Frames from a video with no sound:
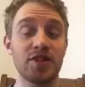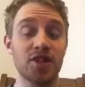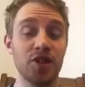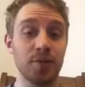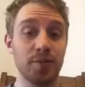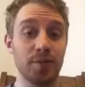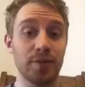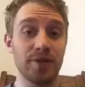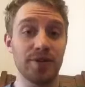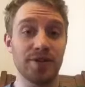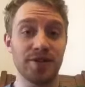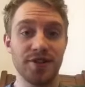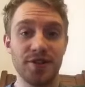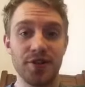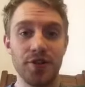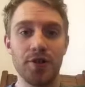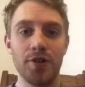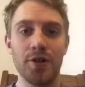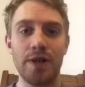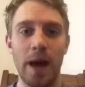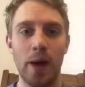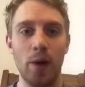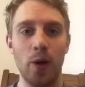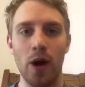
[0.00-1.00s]
should
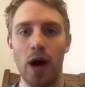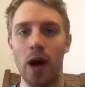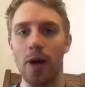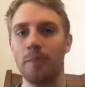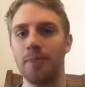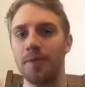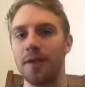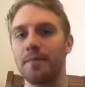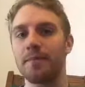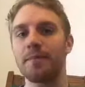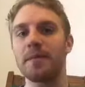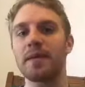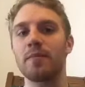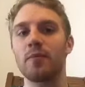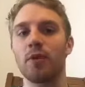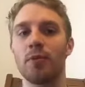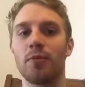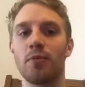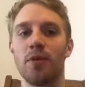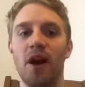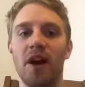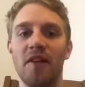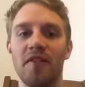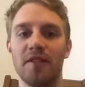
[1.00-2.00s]
pursue that will help them be more
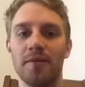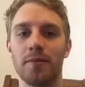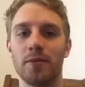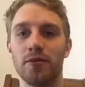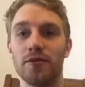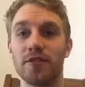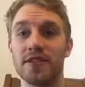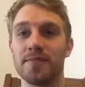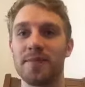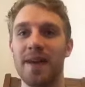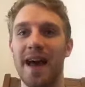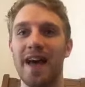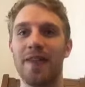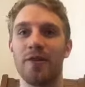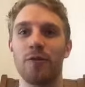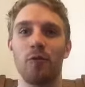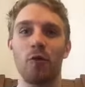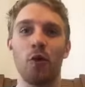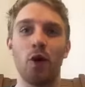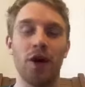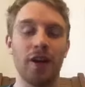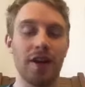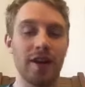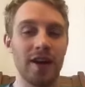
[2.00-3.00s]
profitable is path
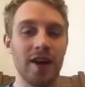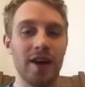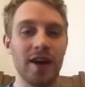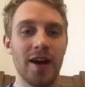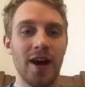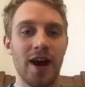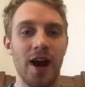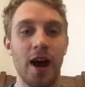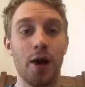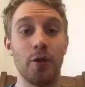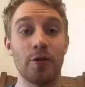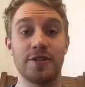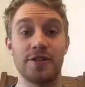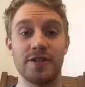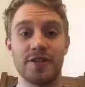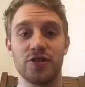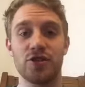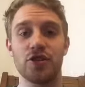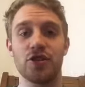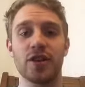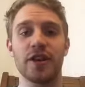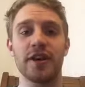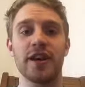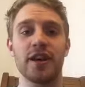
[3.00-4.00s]
1, which is
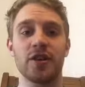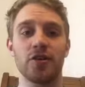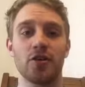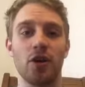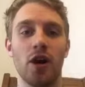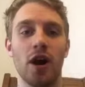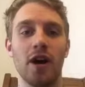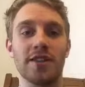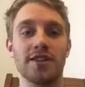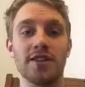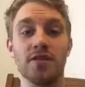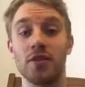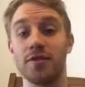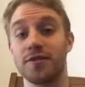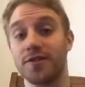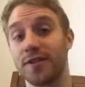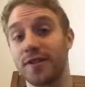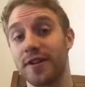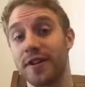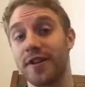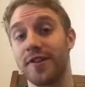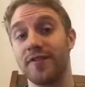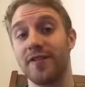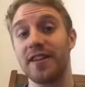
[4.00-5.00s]
looking across
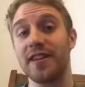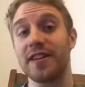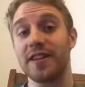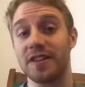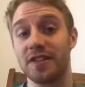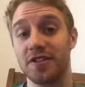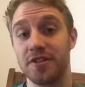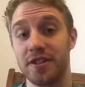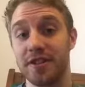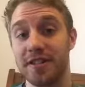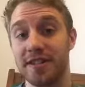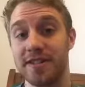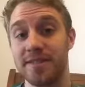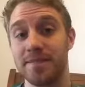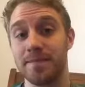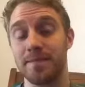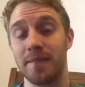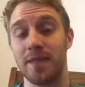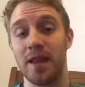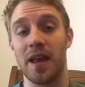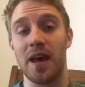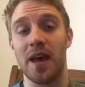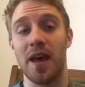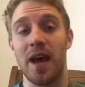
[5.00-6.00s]
alternative industries.
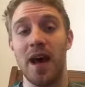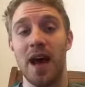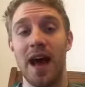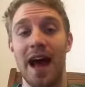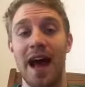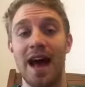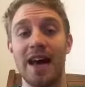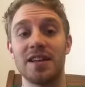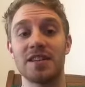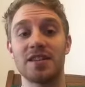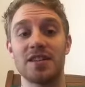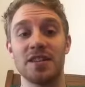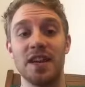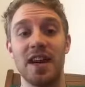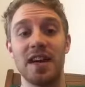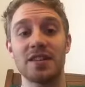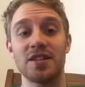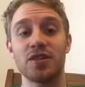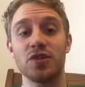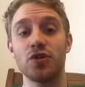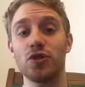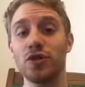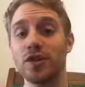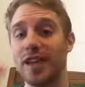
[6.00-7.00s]

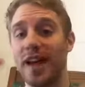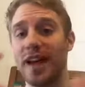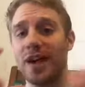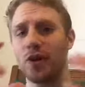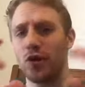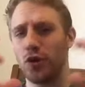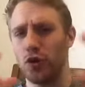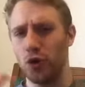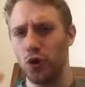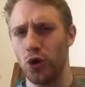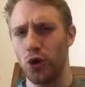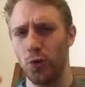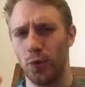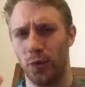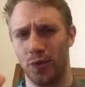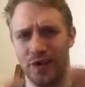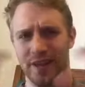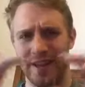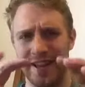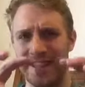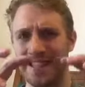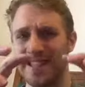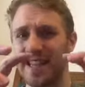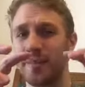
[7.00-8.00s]
As you look at Uber,
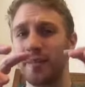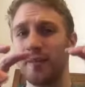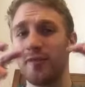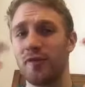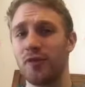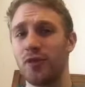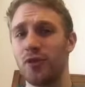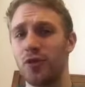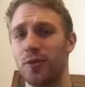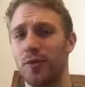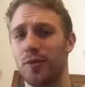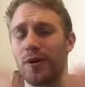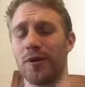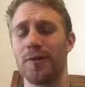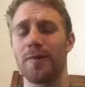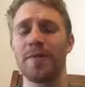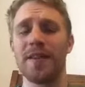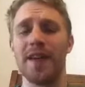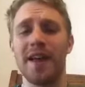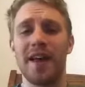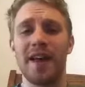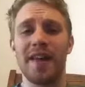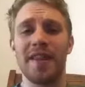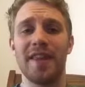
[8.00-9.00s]
the example of Uber,
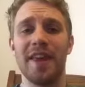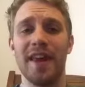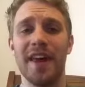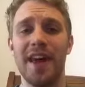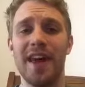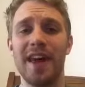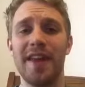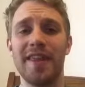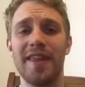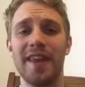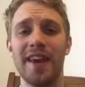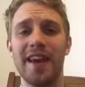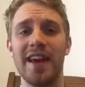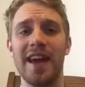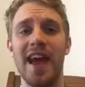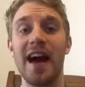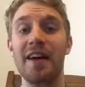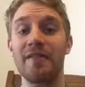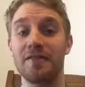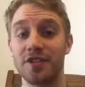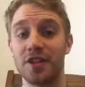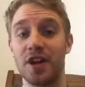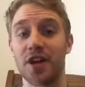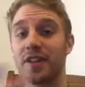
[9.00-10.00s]
they
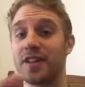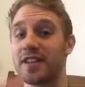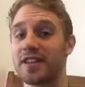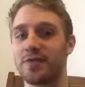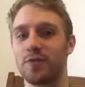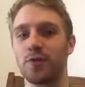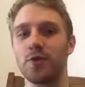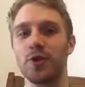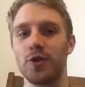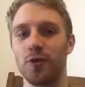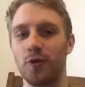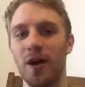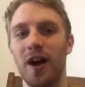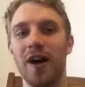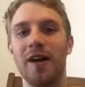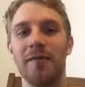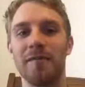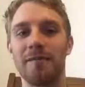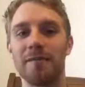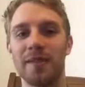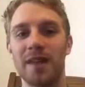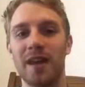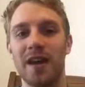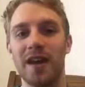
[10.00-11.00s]
have done this really well
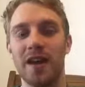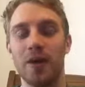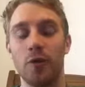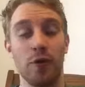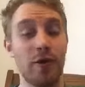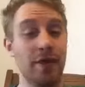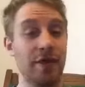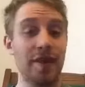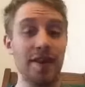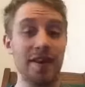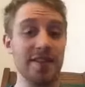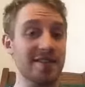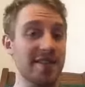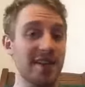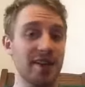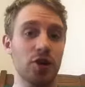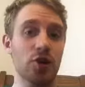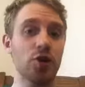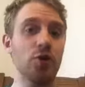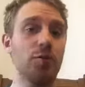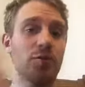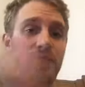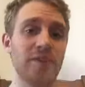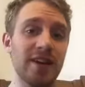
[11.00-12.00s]
with things like
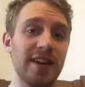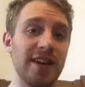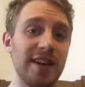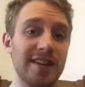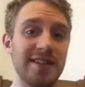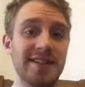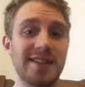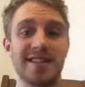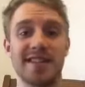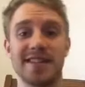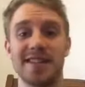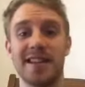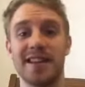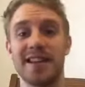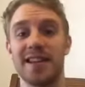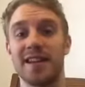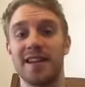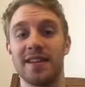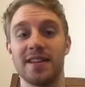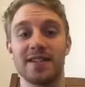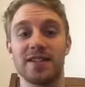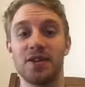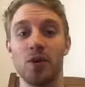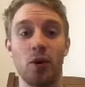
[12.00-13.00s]
Uber Eats
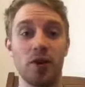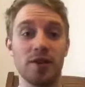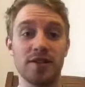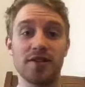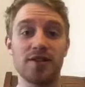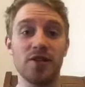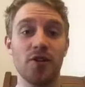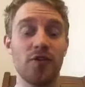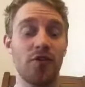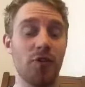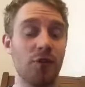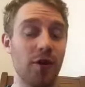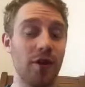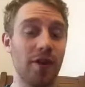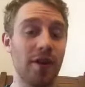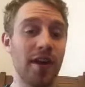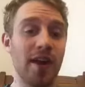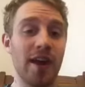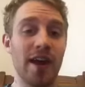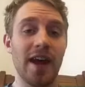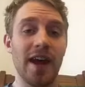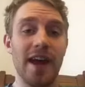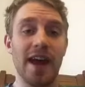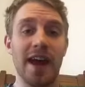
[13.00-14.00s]
and so on and so forth.
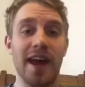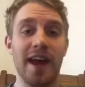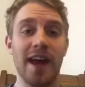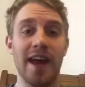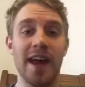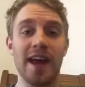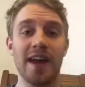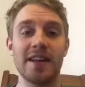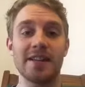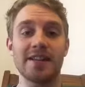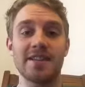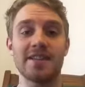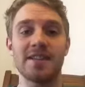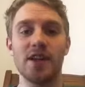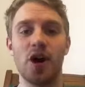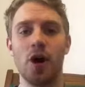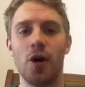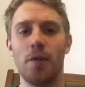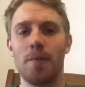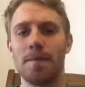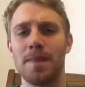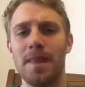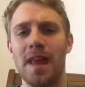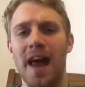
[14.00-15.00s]
And
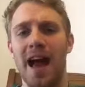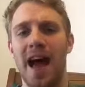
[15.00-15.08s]
so